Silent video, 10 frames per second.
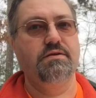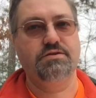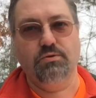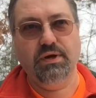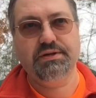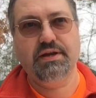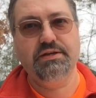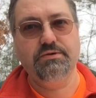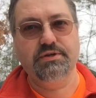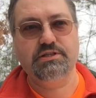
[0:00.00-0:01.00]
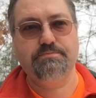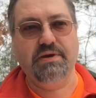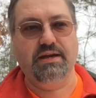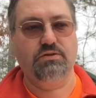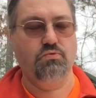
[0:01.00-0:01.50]
So what can you
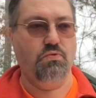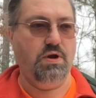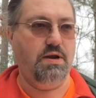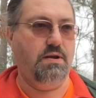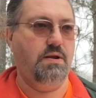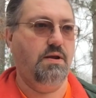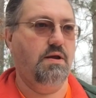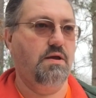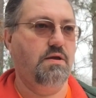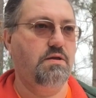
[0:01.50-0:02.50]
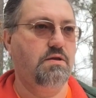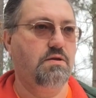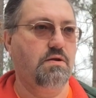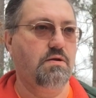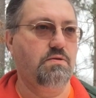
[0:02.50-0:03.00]
expect when
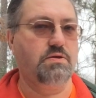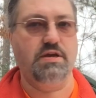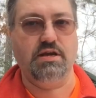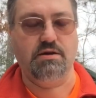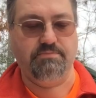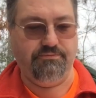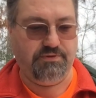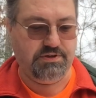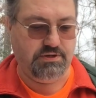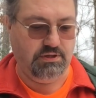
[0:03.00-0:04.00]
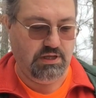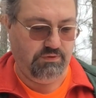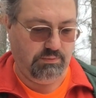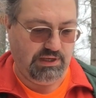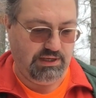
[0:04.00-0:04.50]
you're looking at a professional
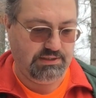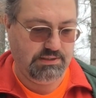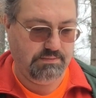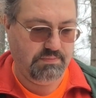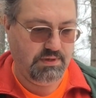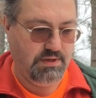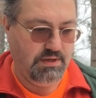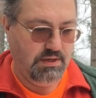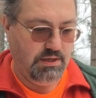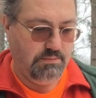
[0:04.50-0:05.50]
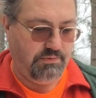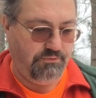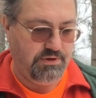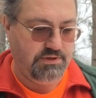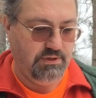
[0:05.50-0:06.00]
level box?
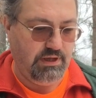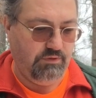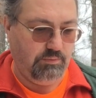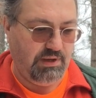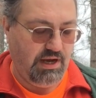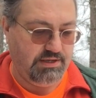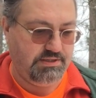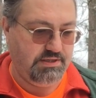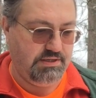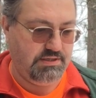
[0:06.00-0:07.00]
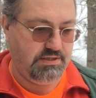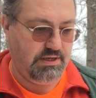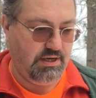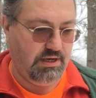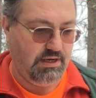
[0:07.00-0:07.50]
Professional level boxes,
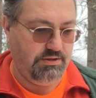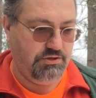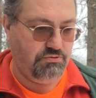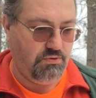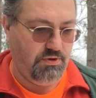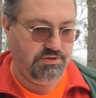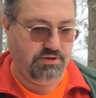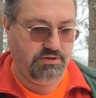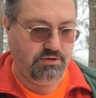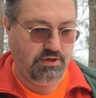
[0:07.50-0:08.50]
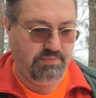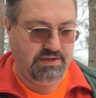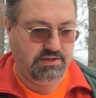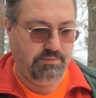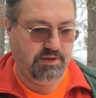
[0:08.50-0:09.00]
the drawers are going to
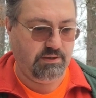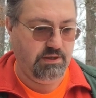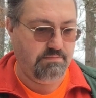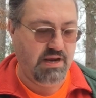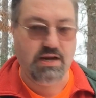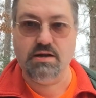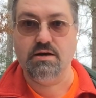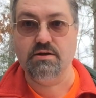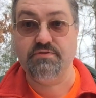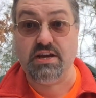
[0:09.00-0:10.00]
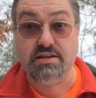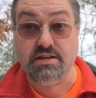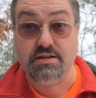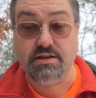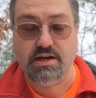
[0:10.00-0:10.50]
be typically made out of
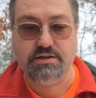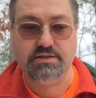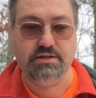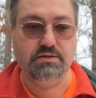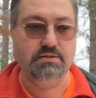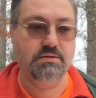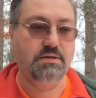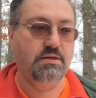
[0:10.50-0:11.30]
18 gauge steel.